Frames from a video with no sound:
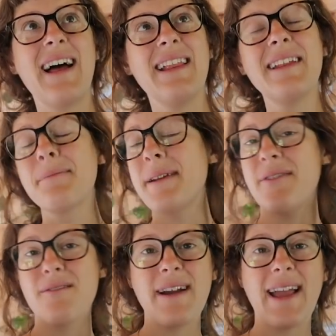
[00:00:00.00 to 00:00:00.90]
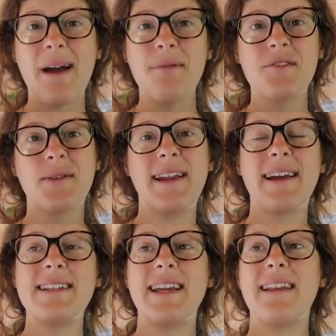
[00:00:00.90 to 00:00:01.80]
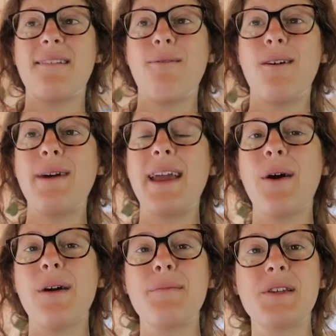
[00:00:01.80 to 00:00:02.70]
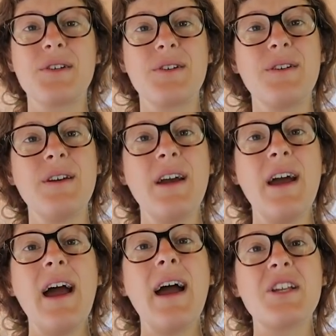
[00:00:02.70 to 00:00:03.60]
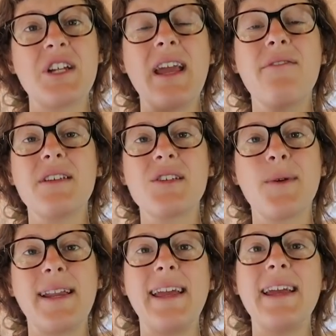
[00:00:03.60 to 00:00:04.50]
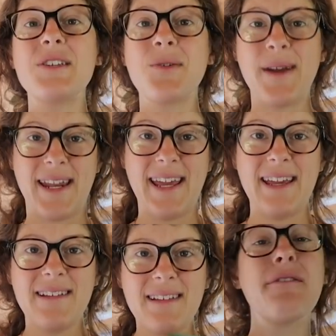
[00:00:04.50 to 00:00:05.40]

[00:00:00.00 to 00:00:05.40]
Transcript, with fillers: a, little bit of a recap of 2019 and what we hope to achieve in 2020.